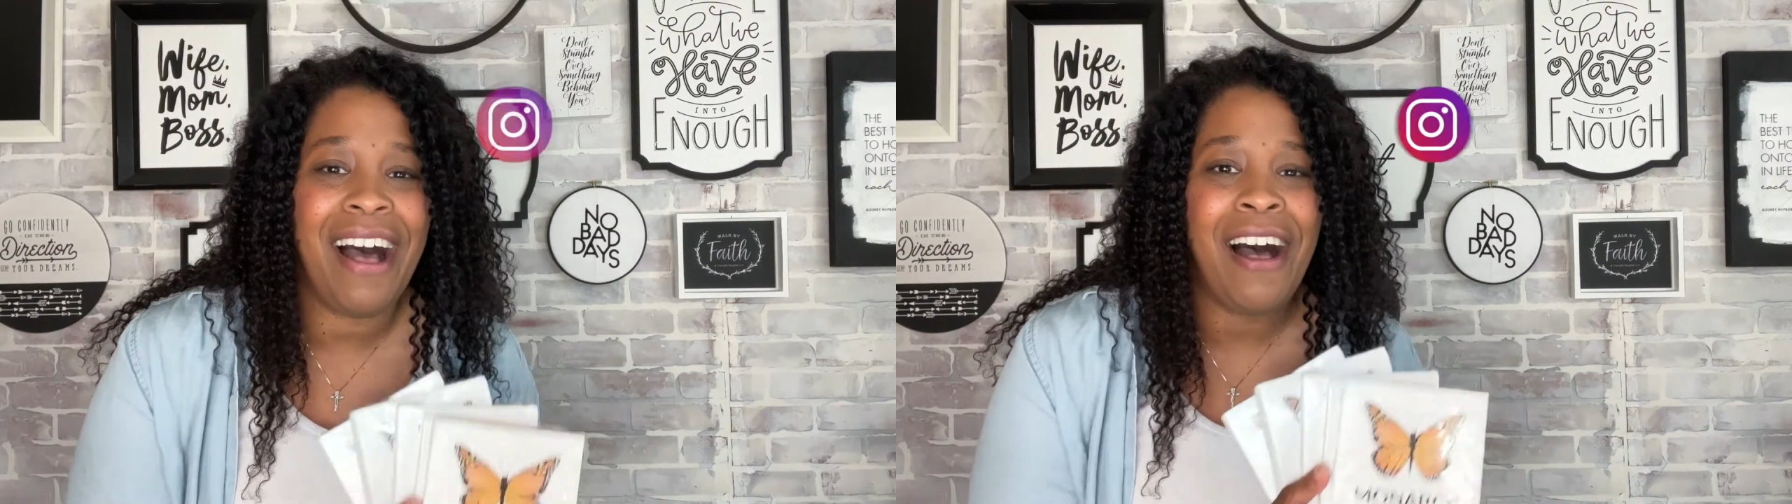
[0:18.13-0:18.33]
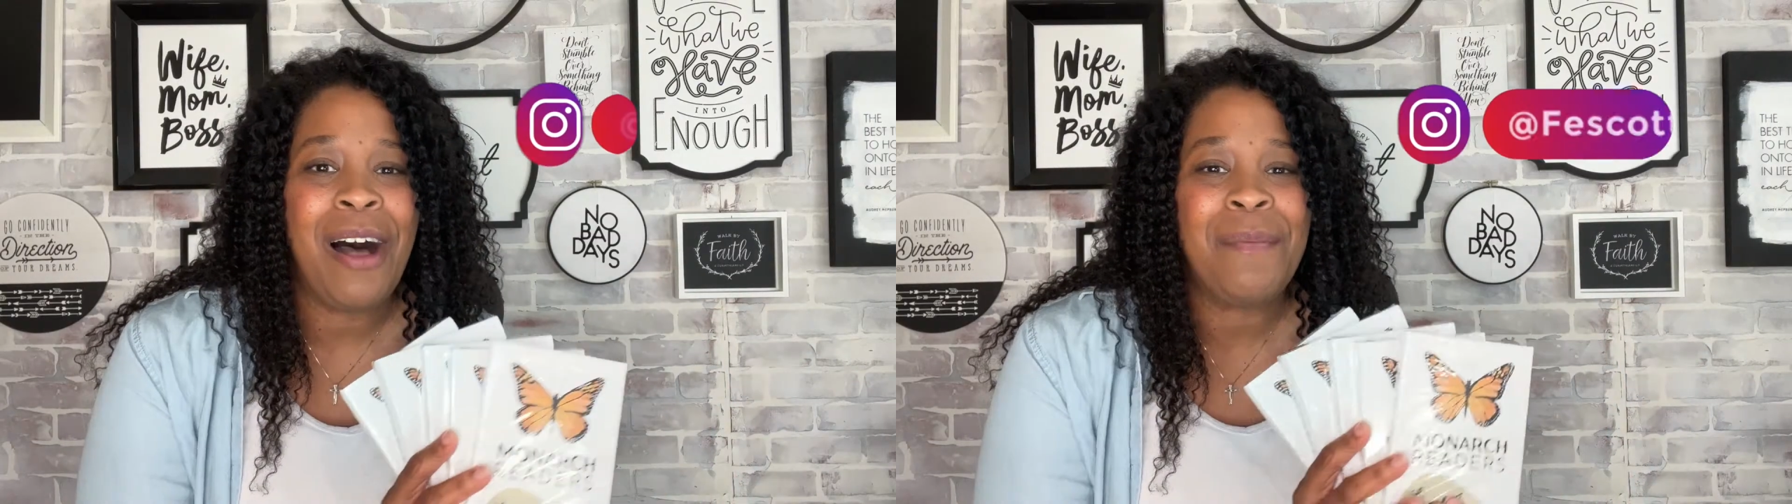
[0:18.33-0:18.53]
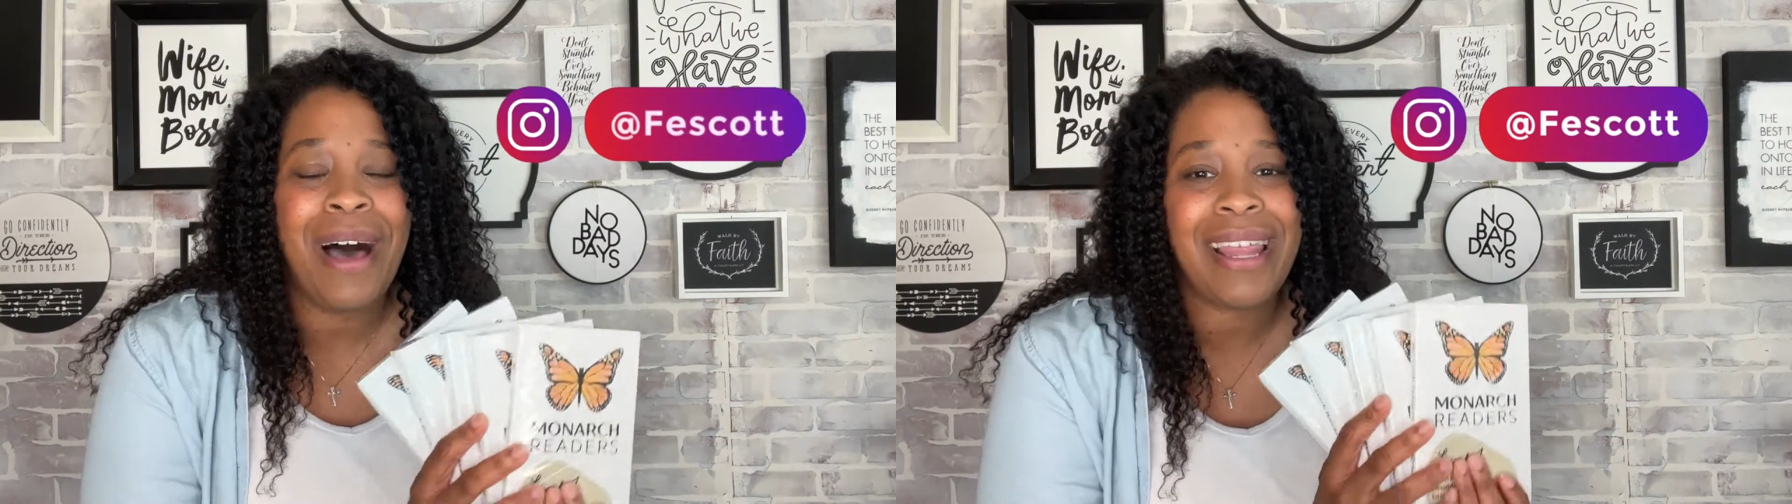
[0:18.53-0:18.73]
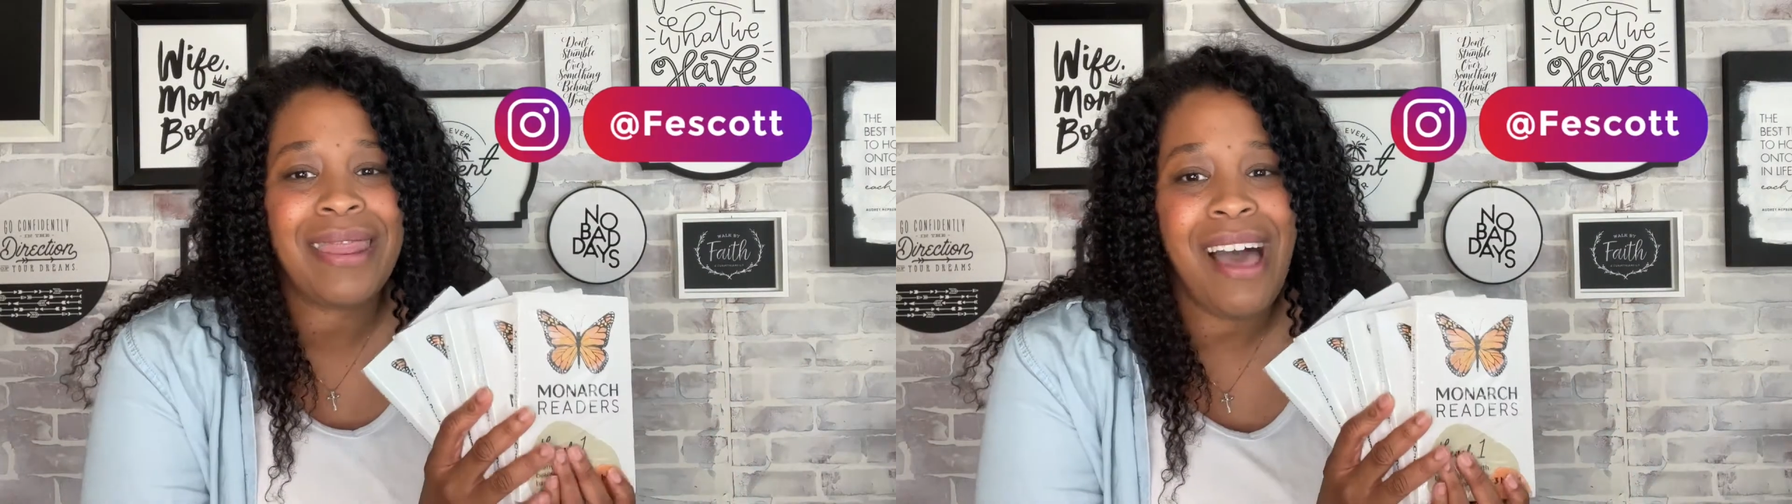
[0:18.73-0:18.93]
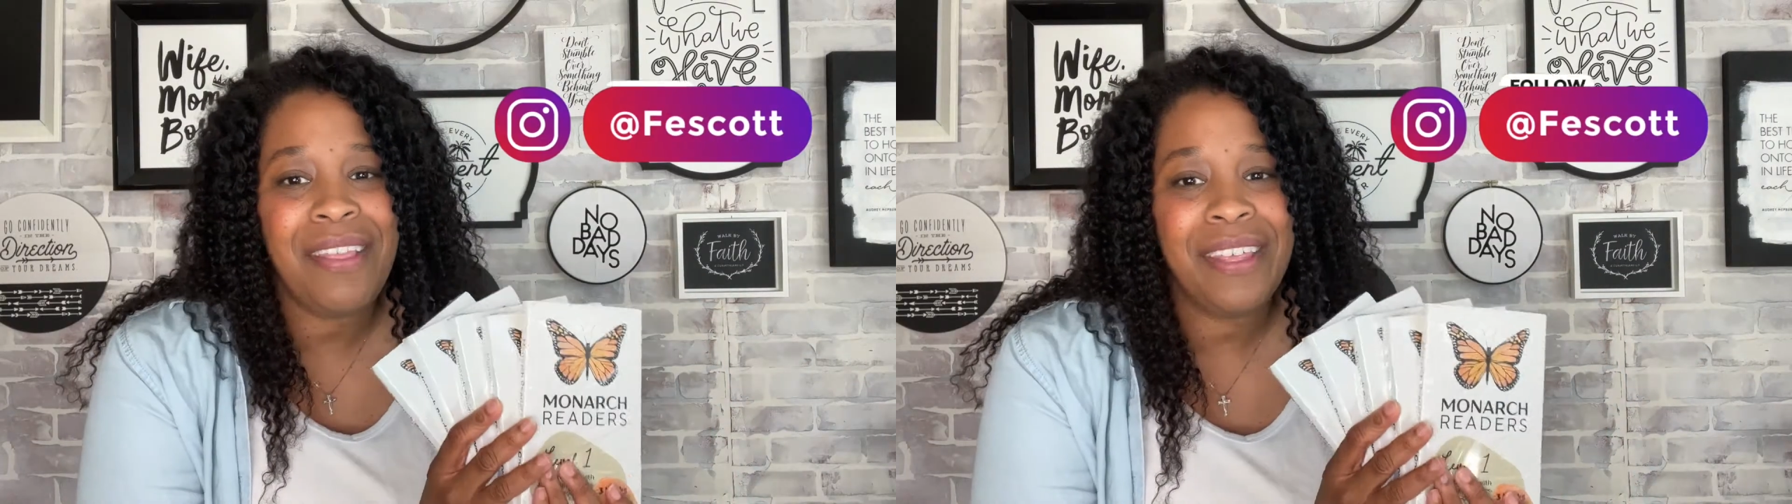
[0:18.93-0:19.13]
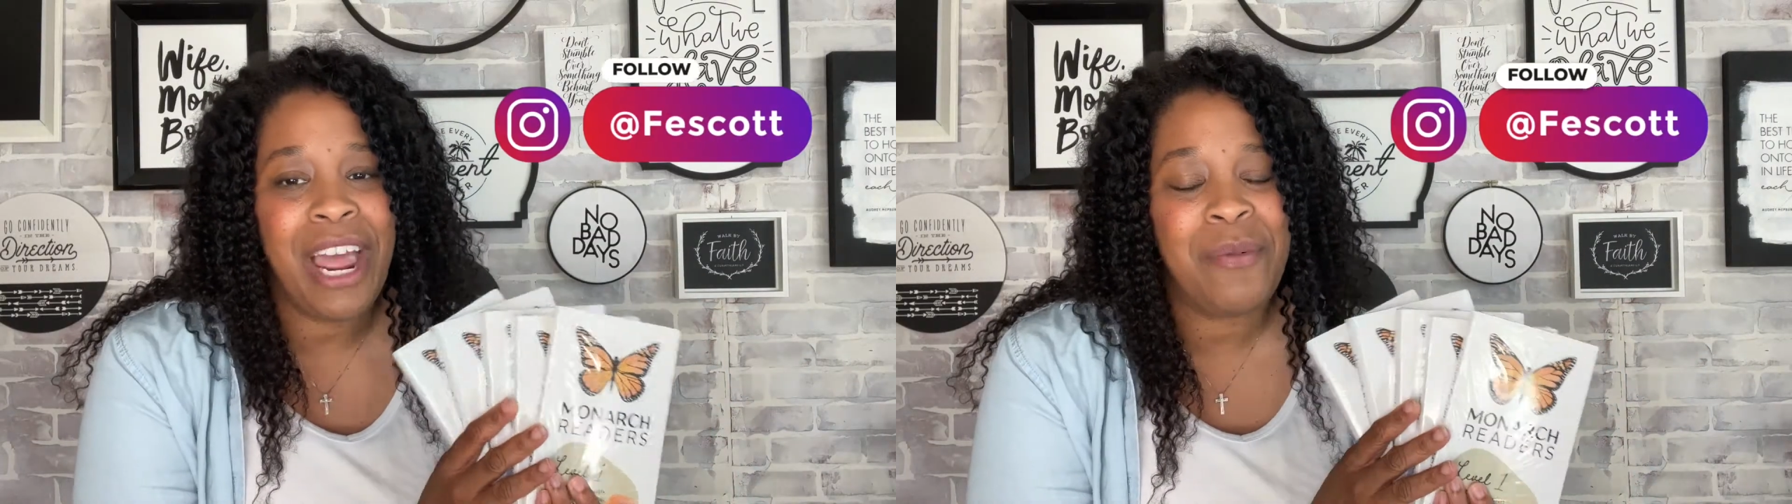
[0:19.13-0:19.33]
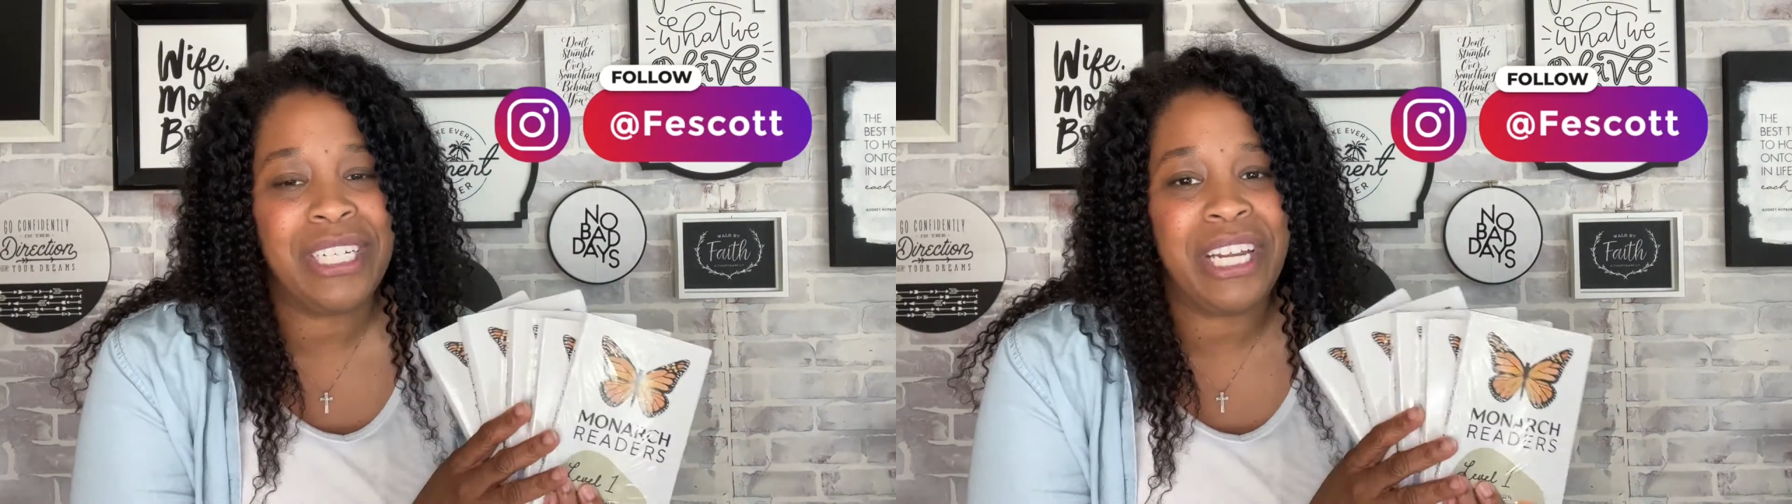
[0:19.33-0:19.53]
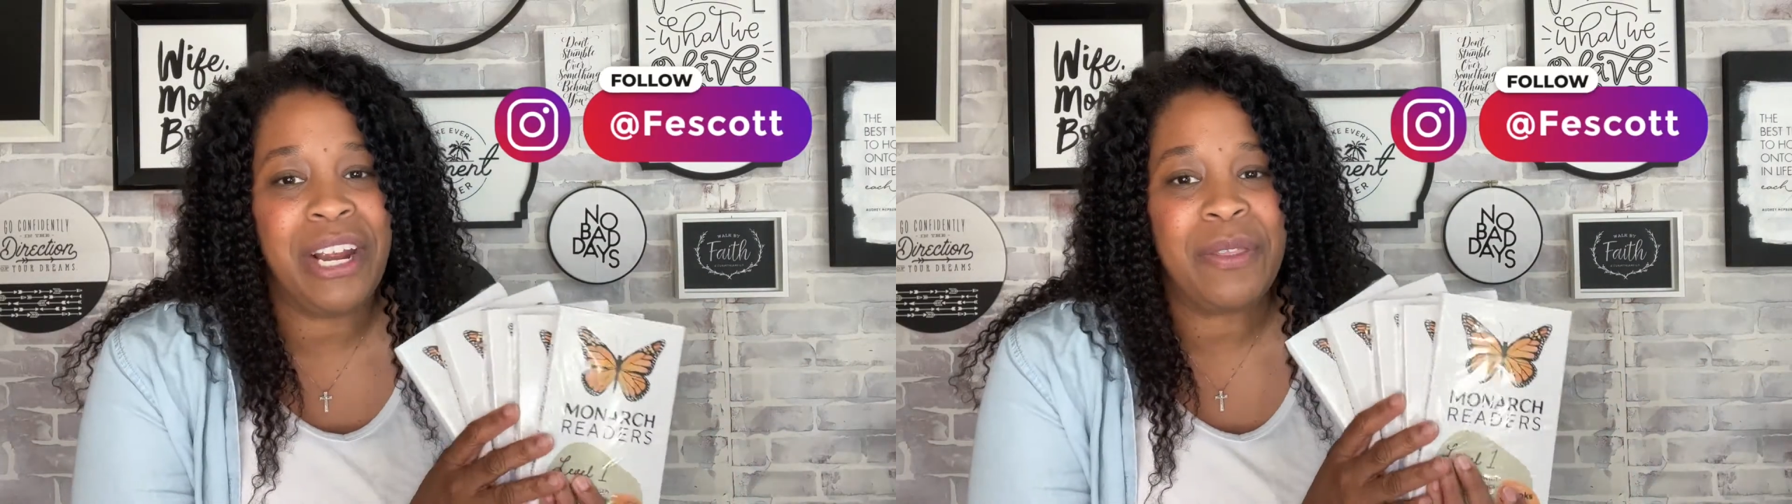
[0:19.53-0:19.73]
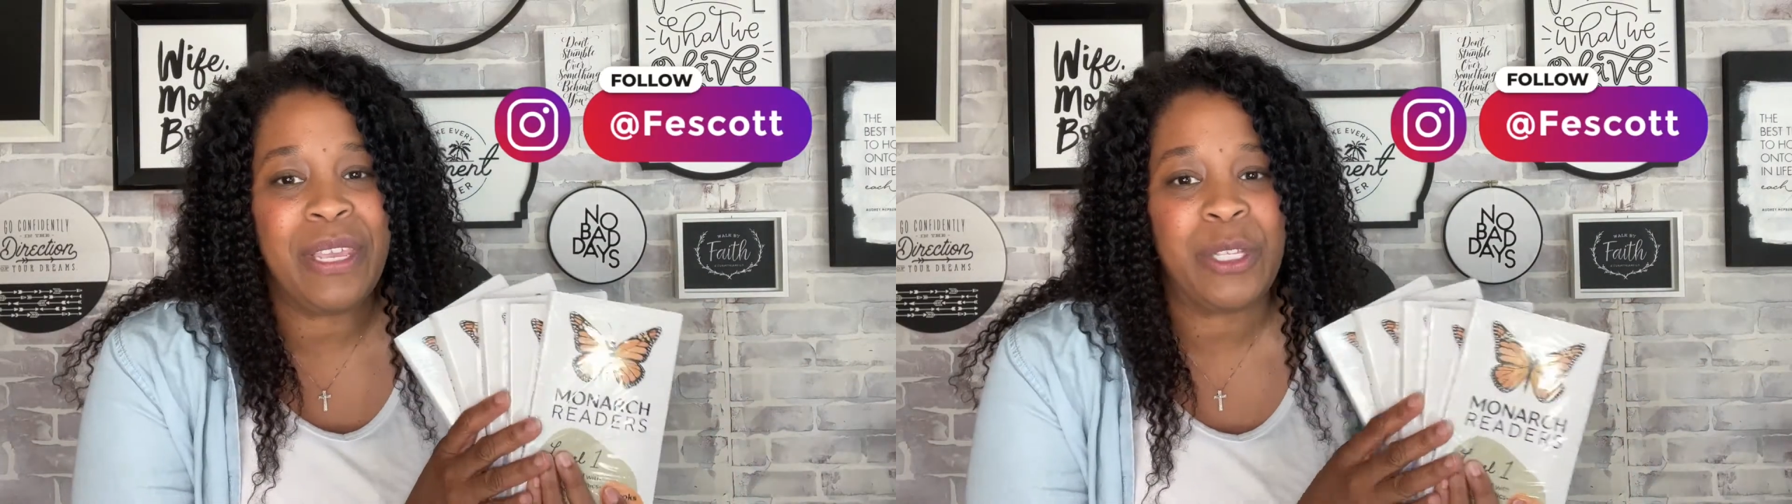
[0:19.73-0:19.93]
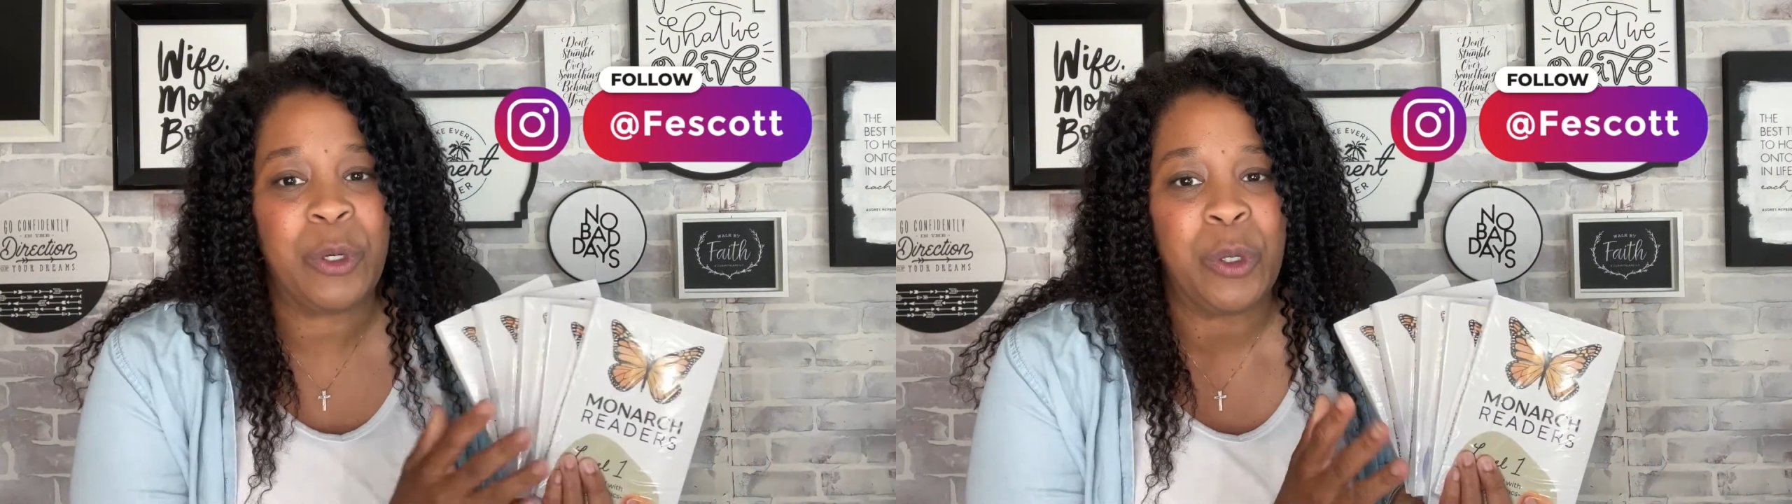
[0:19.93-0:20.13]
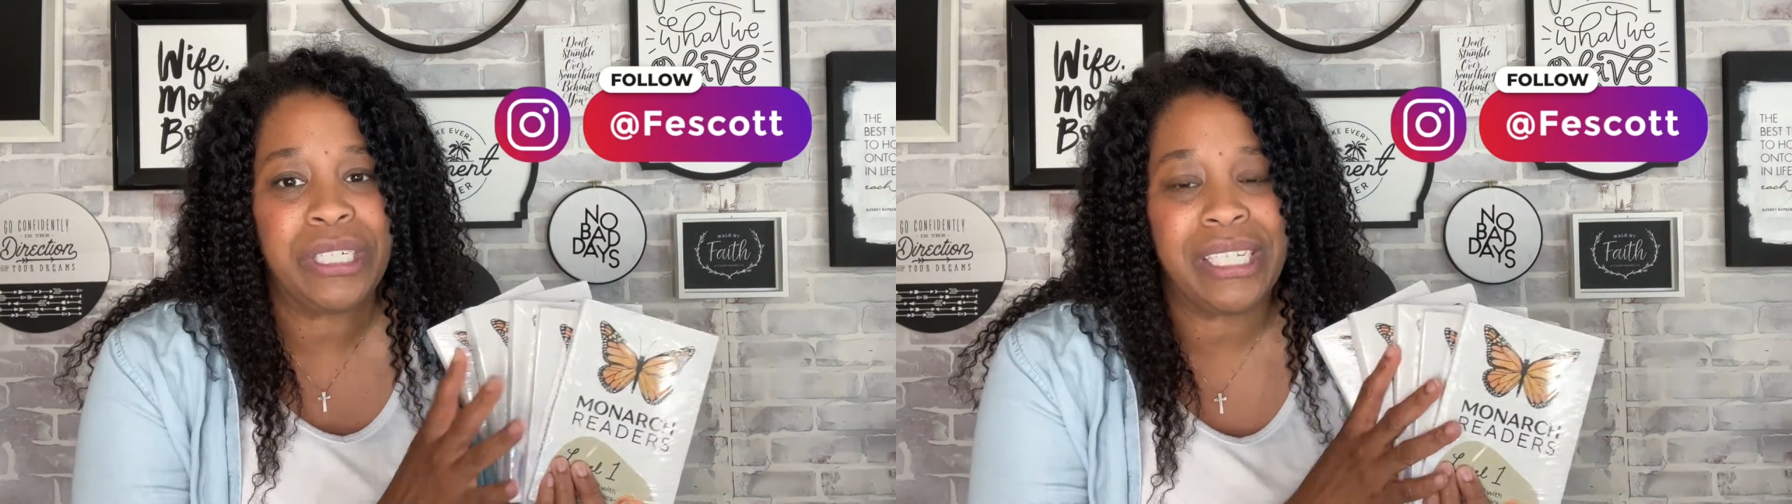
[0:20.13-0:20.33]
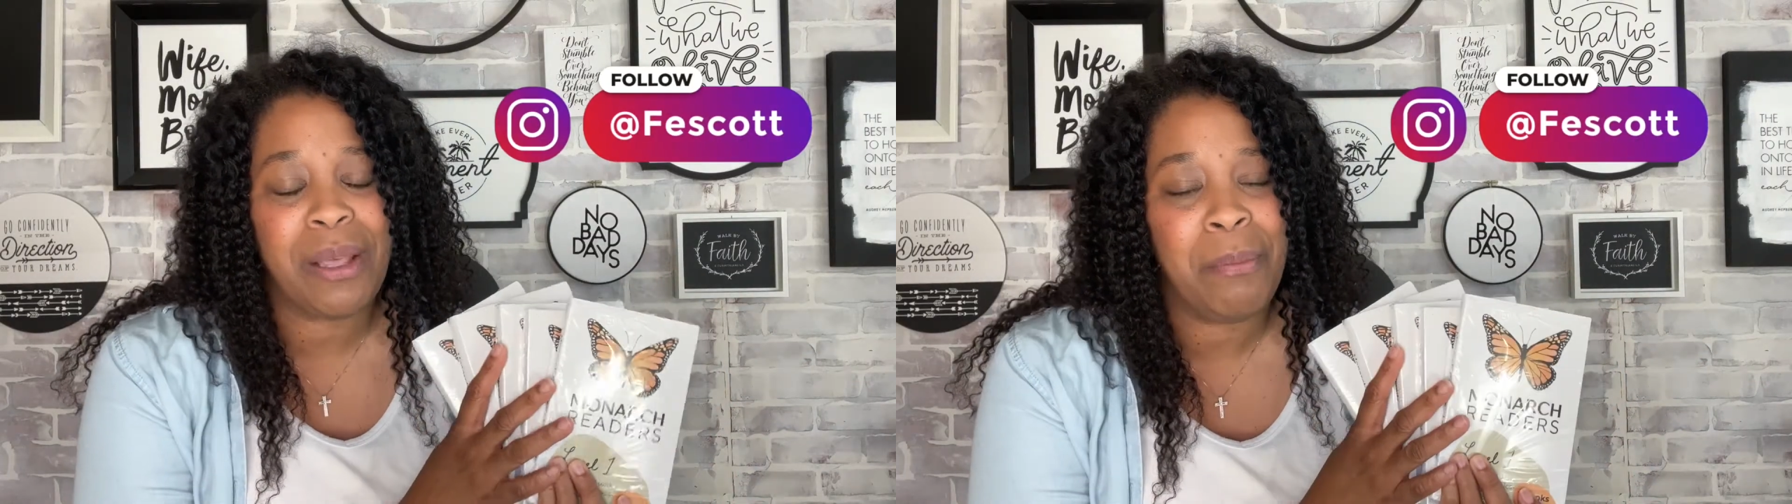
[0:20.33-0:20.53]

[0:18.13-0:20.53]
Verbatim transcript: Um, I thought that I would share these gorgeous